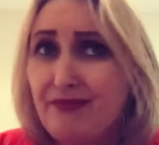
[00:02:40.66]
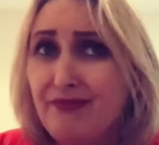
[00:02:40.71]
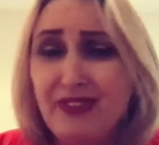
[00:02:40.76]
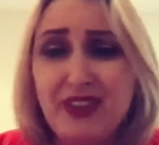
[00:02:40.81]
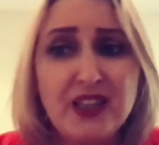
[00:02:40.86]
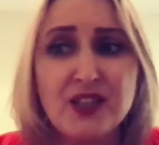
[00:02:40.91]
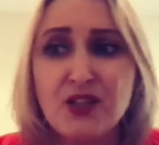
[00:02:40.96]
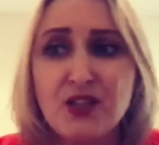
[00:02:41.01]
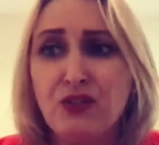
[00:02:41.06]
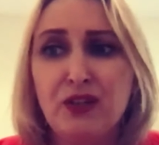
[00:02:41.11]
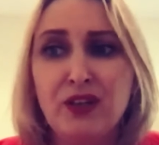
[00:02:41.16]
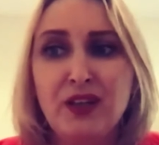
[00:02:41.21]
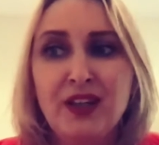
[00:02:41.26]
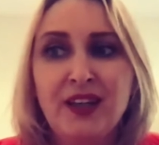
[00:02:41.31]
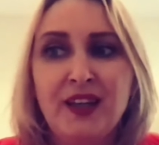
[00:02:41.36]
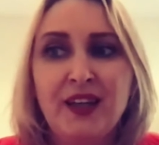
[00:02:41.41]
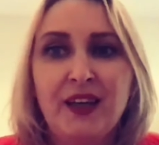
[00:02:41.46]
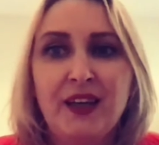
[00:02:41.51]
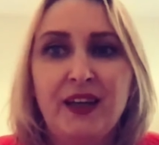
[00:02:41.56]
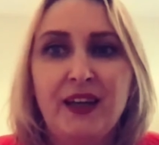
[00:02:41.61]
So
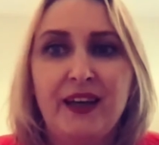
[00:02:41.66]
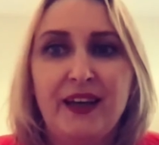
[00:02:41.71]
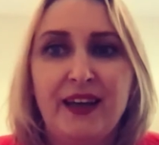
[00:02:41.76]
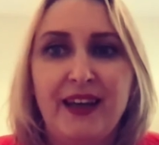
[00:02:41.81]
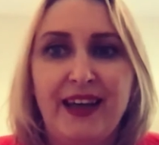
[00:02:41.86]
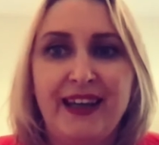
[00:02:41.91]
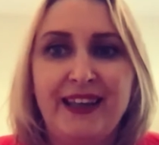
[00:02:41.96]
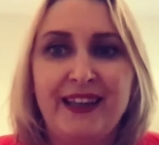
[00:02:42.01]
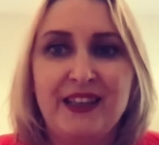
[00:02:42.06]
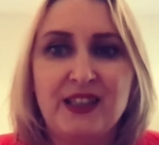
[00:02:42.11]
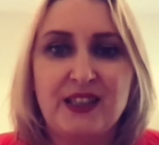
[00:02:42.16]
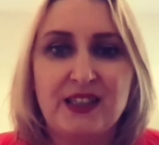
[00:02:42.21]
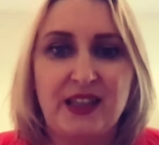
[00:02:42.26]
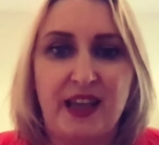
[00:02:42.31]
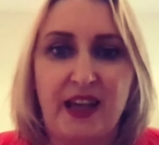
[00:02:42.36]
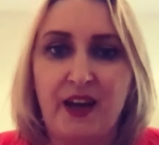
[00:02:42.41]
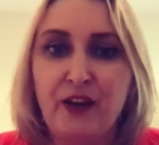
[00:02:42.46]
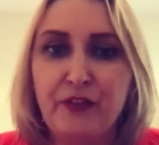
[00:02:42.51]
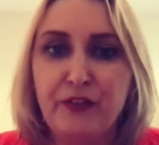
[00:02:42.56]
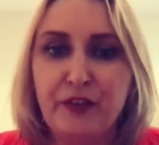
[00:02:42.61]
in
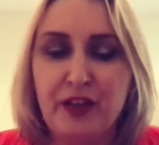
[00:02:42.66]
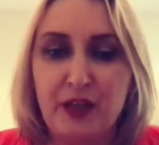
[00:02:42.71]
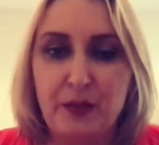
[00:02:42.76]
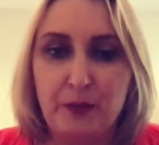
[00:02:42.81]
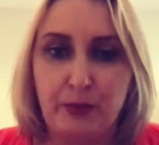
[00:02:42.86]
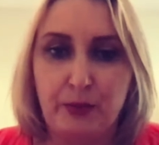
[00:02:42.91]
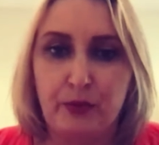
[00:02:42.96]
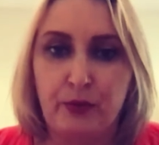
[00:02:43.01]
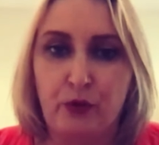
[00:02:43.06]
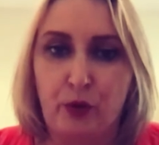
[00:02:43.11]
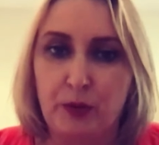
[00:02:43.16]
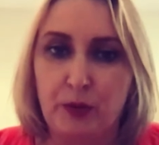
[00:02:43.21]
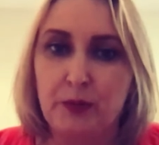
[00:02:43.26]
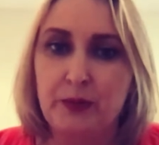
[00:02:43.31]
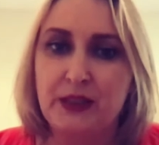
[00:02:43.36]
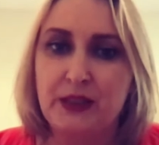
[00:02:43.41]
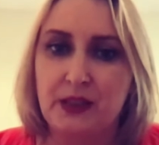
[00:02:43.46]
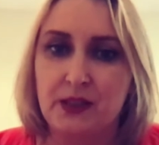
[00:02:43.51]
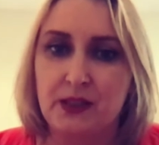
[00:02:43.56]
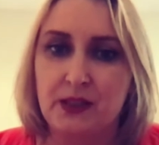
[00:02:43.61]
itself, it probably
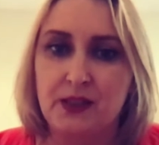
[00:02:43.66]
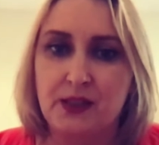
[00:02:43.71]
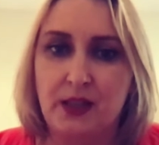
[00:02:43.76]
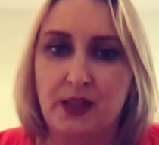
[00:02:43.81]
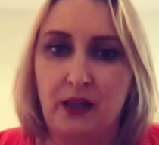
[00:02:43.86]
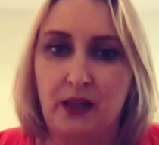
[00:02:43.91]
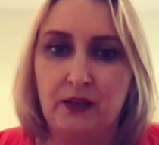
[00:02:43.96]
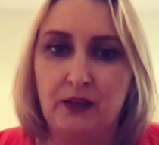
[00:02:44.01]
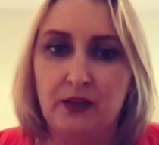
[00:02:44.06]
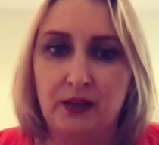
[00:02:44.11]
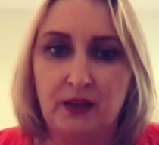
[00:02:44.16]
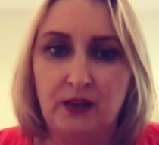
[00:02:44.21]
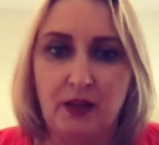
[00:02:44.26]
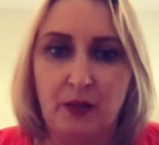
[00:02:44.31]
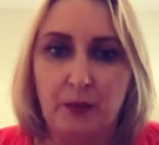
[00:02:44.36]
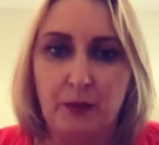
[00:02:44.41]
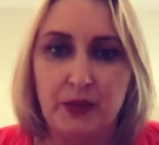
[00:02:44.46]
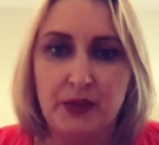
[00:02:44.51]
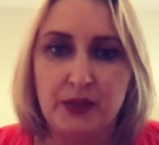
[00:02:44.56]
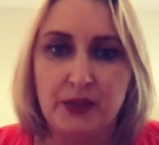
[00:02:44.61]
doesn't sound that the
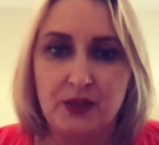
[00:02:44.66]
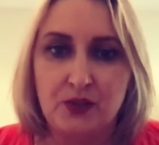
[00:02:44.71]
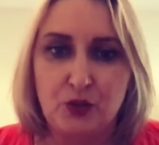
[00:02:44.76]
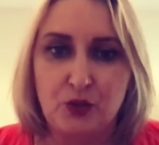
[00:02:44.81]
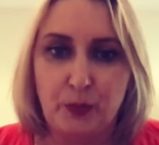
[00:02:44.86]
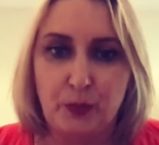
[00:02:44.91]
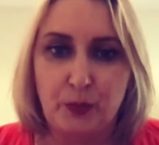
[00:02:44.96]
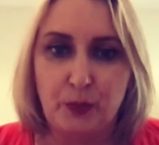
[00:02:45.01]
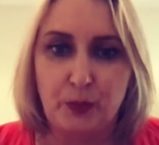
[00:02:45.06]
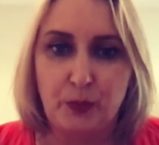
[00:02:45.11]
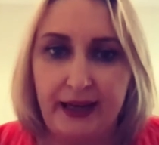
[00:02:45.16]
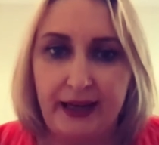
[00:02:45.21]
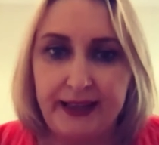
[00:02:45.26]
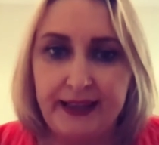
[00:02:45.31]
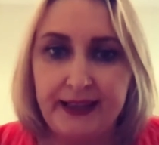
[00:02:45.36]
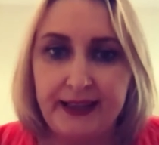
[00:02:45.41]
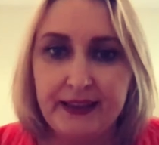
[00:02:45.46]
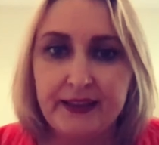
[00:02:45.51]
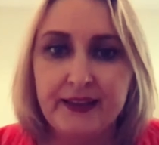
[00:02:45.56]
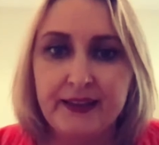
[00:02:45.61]
numbers are super
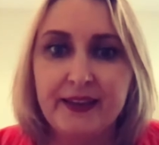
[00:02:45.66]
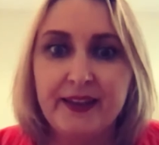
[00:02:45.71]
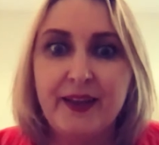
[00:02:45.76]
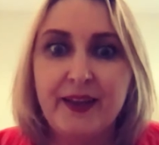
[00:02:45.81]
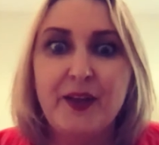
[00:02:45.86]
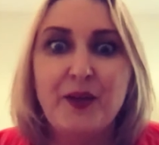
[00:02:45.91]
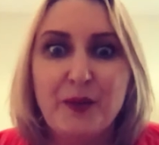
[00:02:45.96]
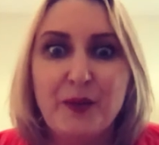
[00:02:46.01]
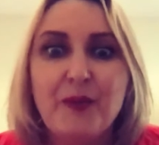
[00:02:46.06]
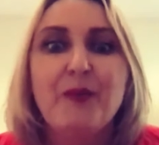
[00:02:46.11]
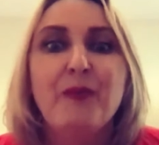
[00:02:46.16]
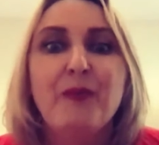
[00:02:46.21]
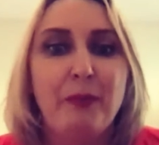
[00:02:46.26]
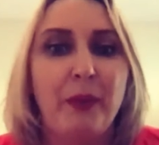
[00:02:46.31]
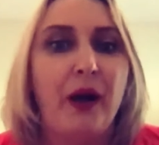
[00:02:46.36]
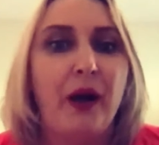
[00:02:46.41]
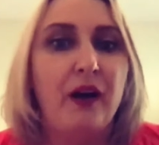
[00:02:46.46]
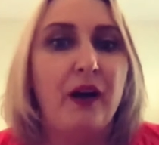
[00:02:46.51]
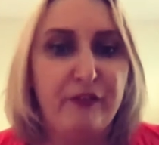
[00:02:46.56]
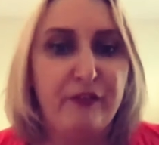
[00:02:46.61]
high,
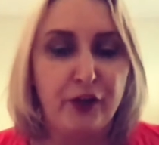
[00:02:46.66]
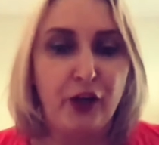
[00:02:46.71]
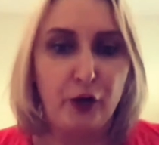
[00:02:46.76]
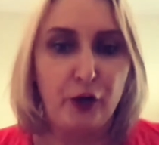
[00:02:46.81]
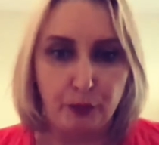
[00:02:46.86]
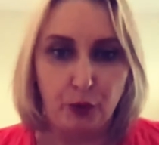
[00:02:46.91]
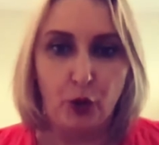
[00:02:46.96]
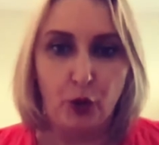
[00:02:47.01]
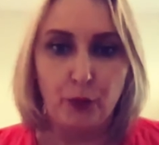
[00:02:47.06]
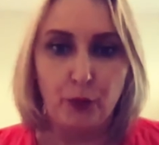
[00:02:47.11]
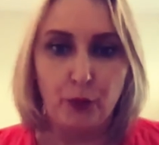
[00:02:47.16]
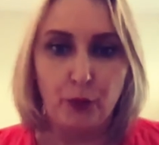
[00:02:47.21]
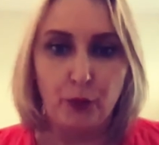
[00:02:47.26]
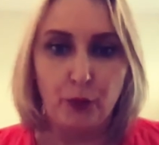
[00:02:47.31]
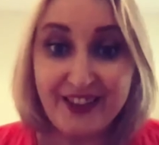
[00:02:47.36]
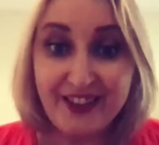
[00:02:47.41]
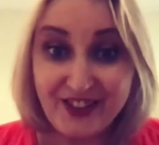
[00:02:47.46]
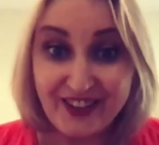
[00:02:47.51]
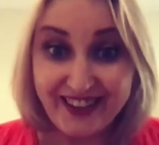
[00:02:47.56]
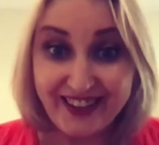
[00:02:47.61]
but for our
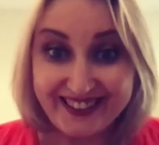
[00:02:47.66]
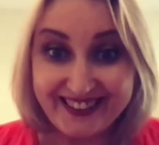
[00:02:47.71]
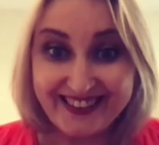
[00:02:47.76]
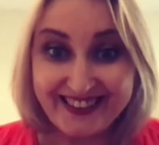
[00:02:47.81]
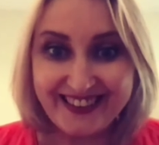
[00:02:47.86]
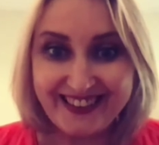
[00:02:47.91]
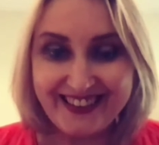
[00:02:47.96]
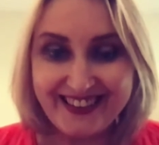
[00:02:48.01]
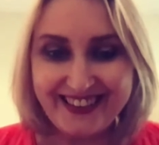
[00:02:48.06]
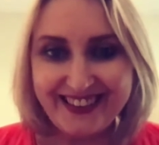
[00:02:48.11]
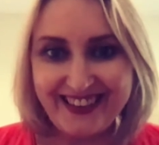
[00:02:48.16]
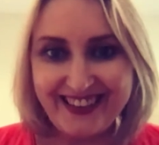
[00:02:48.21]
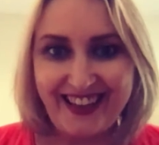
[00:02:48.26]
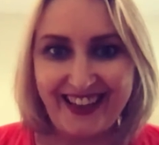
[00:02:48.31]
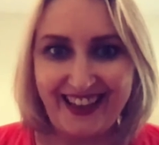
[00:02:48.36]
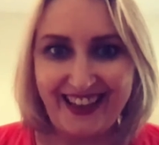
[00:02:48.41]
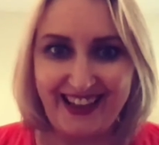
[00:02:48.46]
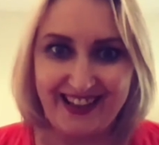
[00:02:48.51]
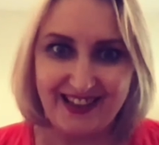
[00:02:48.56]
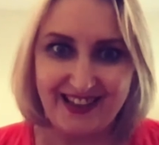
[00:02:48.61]
population, it
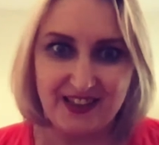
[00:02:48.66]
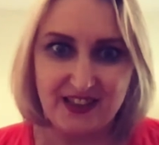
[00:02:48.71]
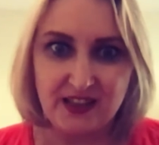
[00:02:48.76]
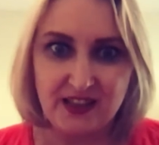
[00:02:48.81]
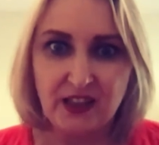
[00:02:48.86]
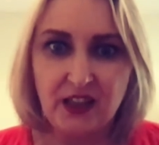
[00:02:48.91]
is.